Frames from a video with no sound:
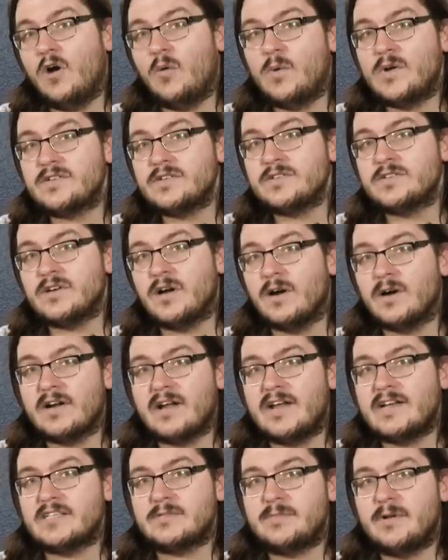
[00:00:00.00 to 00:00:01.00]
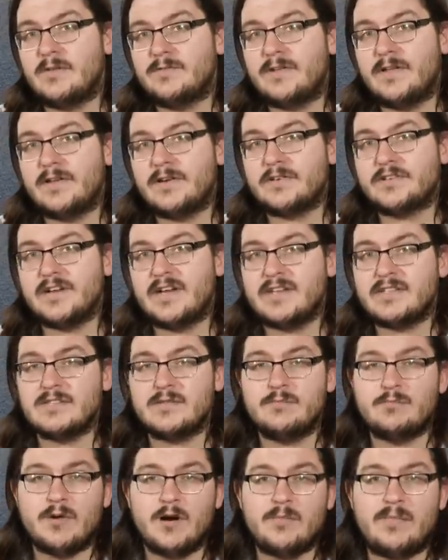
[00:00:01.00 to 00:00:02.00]
a wizard's arcane spell failure chance,
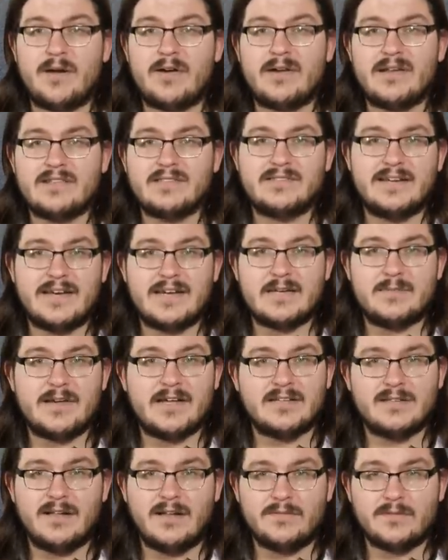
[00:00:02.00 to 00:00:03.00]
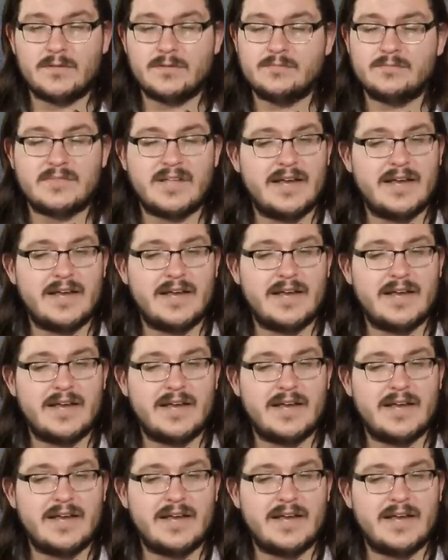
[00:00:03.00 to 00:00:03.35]
barbarians needing to be unlawful,